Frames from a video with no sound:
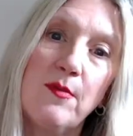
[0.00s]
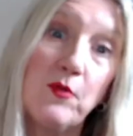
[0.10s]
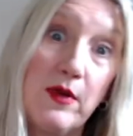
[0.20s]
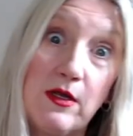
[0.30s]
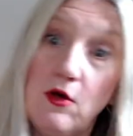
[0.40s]

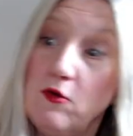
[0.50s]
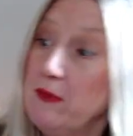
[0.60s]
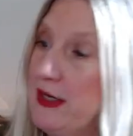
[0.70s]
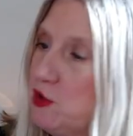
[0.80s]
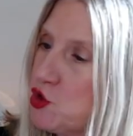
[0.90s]
Green Goat
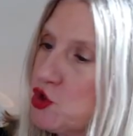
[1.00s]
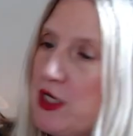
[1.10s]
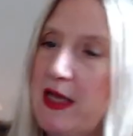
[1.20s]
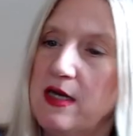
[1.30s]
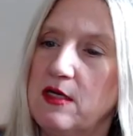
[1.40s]
Ranch,
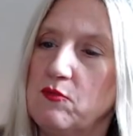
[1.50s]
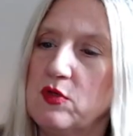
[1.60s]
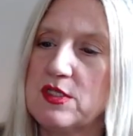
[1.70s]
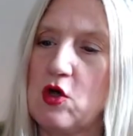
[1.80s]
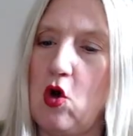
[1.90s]
and it
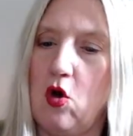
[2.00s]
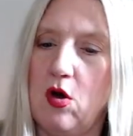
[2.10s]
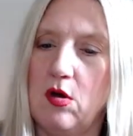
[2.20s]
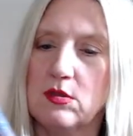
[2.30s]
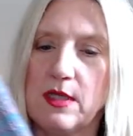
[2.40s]
was
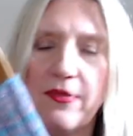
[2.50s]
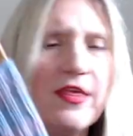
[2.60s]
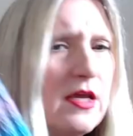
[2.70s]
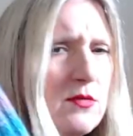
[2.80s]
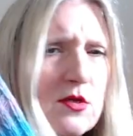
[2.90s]
called, I
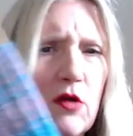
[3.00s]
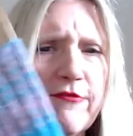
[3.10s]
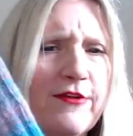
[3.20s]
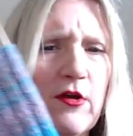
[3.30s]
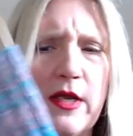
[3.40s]
think it was
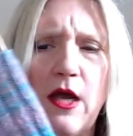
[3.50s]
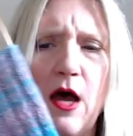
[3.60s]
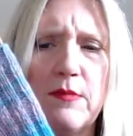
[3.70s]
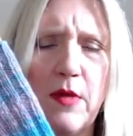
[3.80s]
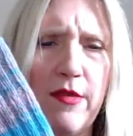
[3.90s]
called Fairy
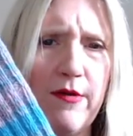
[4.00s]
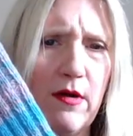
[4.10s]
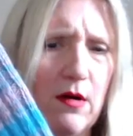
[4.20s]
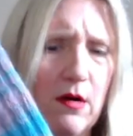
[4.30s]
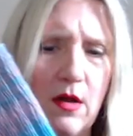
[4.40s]

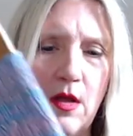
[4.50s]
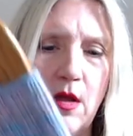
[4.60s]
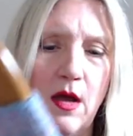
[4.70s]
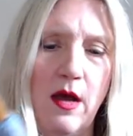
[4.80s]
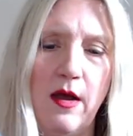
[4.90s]
Godmother.
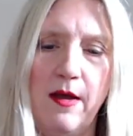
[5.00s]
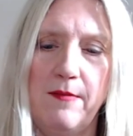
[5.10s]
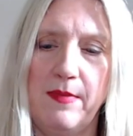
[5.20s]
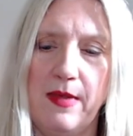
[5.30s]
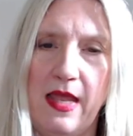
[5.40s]

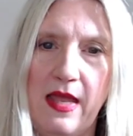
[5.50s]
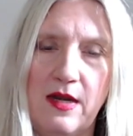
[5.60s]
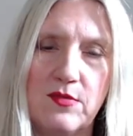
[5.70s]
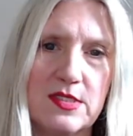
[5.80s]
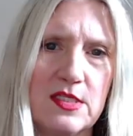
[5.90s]
Um, and it
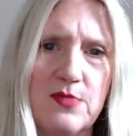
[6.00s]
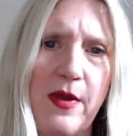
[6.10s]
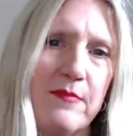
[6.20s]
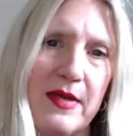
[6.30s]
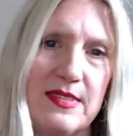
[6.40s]
was
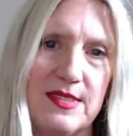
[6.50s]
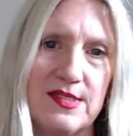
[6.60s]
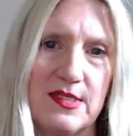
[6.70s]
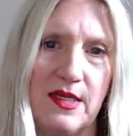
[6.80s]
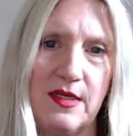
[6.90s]
inspired by
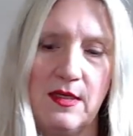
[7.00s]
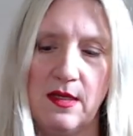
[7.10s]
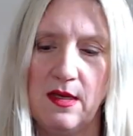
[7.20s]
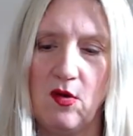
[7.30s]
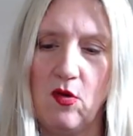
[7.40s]
Disney
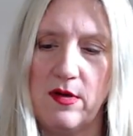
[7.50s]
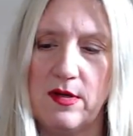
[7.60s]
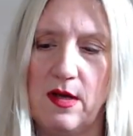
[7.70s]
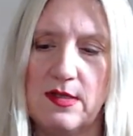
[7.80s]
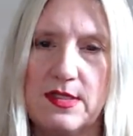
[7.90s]
or
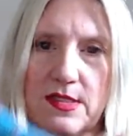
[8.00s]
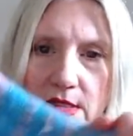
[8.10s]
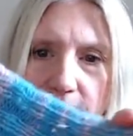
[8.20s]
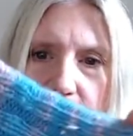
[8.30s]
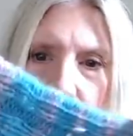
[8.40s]
a
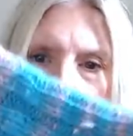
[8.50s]
Disney film.